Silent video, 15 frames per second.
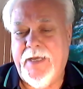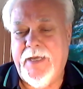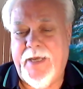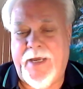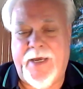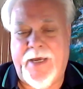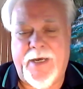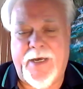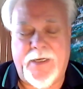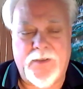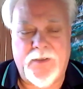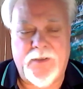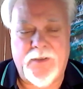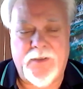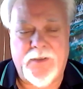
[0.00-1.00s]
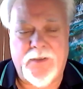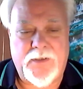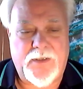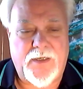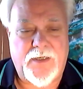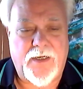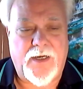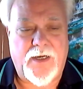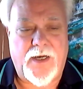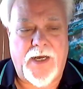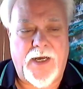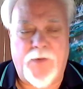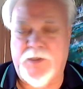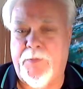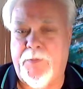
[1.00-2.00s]
And I was
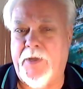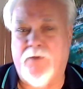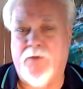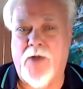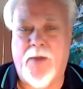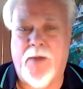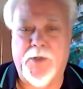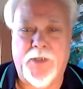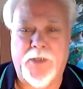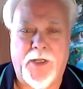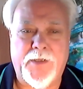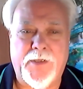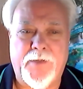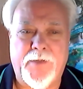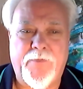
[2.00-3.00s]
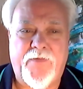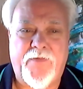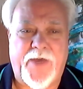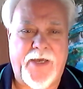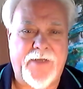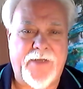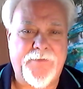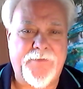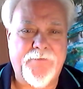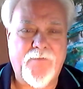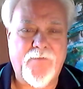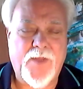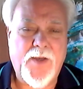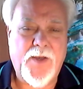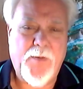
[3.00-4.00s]
a big Robert Ludlum fan,
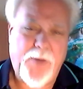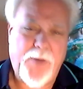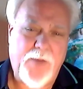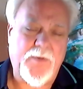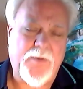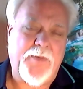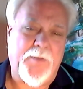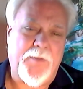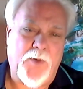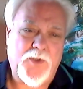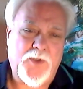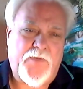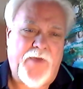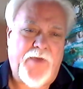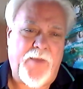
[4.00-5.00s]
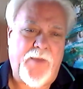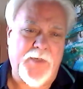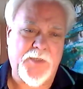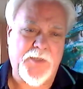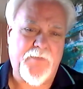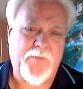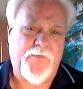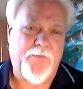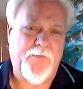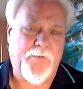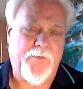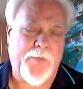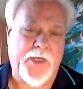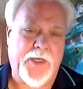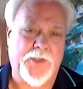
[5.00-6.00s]
probably most famous
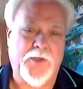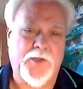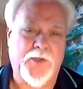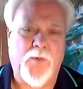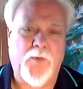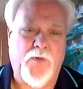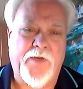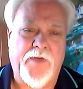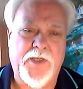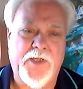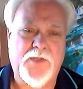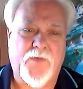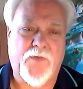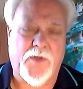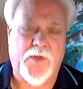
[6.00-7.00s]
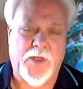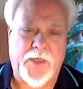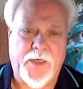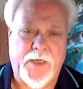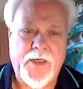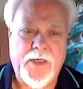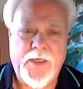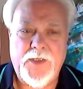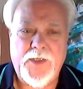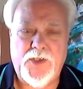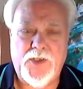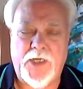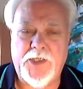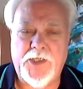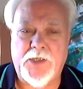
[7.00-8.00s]
because of the movies for the
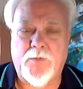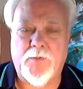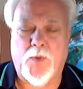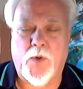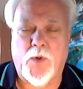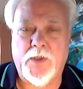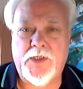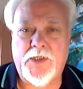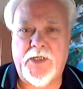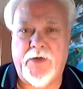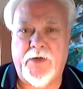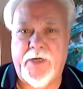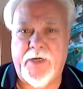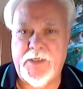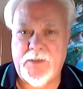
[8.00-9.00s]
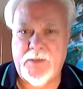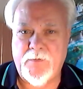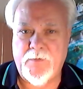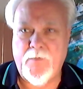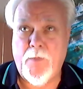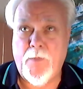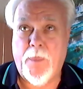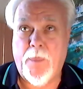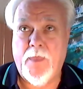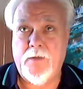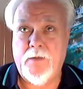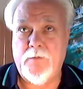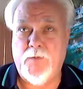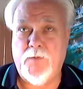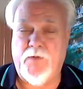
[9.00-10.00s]
Jason Bourne series,
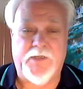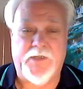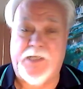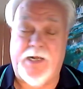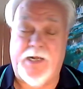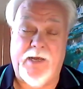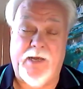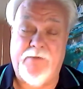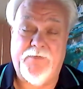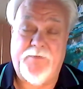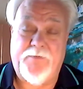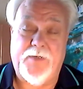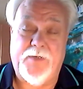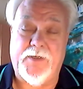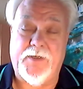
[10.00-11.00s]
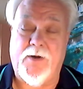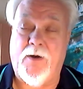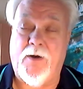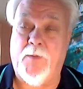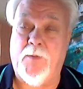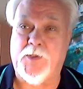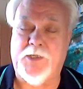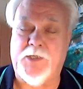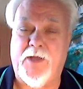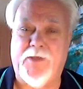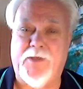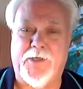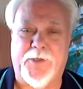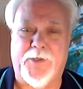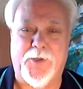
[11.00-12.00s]
movies that have almost
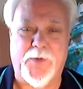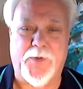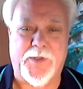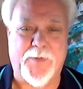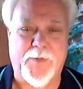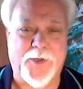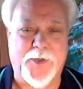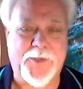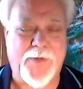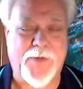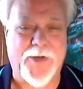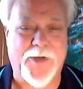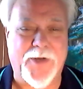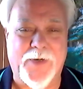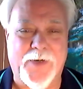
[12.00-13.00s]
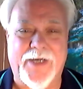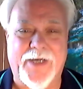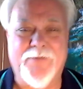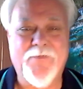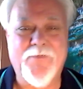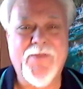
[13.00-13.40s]
nothing to do with the books, by the way.